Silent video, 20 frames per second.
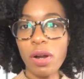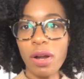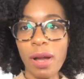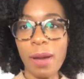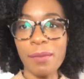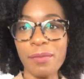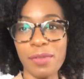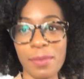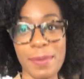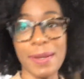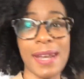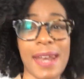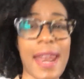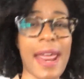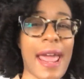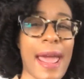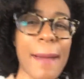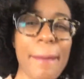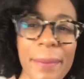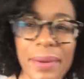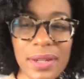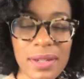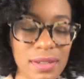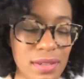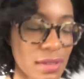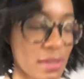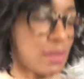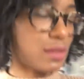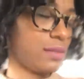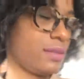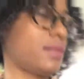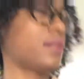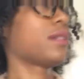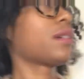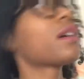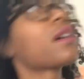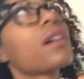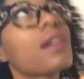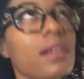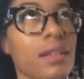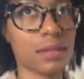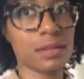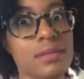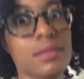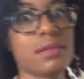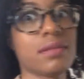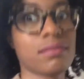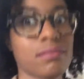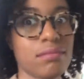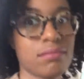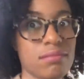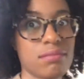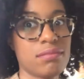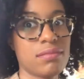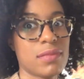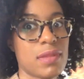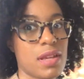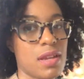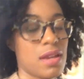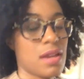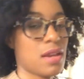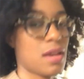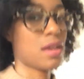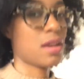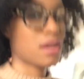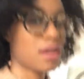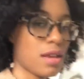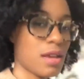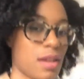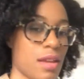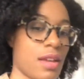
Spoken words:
woke up from a nap. Ugh. And